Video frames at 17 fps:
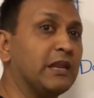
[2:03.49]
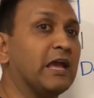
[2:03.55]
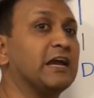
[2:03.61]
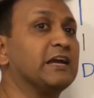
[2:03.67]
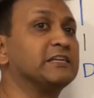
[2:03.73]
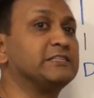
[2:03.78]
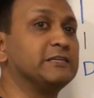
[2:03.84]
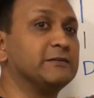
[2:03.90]

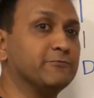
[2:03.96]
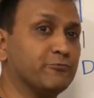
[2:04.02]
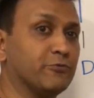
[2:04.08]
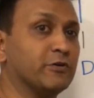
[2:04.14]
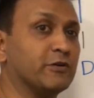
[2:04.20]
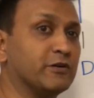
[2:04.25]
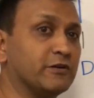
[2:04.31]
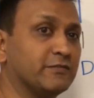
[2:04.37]
negative
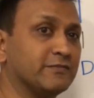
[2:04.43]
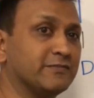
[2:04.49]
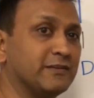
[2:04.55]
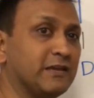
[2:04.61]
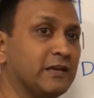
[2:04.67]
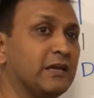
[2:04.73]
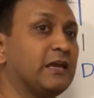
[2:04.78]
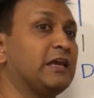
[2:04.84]

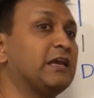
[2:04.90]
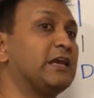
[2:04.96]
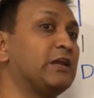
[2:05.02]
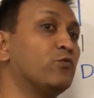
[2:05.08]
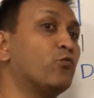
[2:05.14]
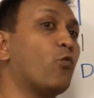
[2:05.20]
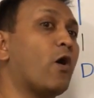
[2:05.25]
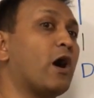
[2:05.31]
words
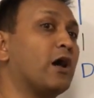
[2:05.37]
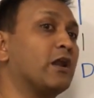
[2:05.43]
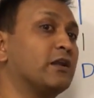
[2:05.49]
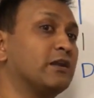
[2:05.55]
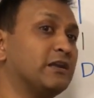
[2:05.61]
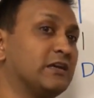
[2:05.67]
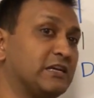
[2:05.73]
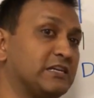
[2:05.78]
in
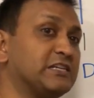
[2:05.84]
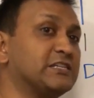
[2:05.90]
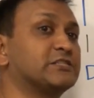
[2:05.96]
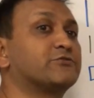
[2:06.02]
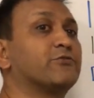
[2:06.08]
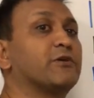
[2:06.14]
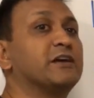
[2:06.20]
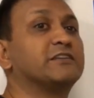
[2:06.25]
one
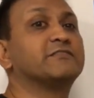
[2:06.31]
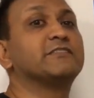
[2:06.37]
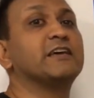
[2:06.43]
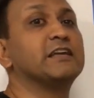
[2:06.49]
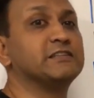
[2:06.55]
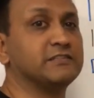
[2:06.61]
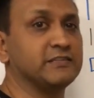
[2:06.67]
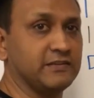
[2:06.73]
straight
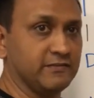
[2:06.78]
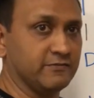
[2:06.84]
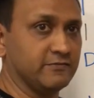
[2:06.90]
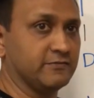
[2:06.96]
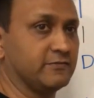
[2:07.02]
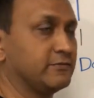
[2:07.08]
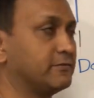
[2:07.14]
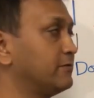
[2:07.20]

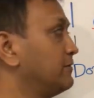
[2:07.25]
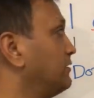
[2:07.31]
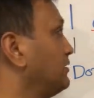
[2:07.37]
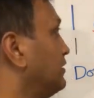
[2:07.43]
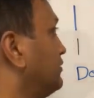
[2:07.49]
sentence.